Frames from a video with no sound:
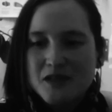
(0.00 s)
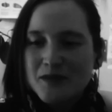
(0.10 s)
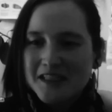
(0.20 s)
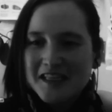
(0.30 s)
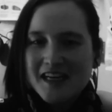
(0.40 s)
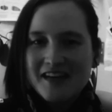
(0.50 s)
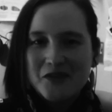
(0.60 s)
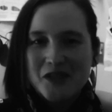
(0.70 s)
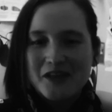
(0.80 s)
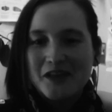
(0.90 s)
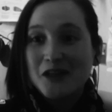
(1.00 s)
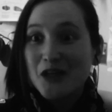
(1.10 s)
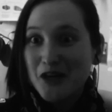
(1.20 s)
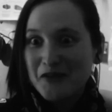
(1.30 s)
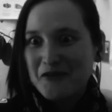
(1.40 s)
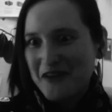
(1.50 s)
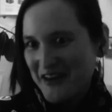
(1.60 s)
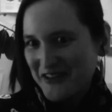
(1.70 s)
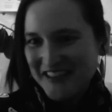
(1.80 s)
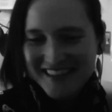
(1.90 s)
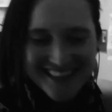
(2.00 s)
We did cover a lot of ground,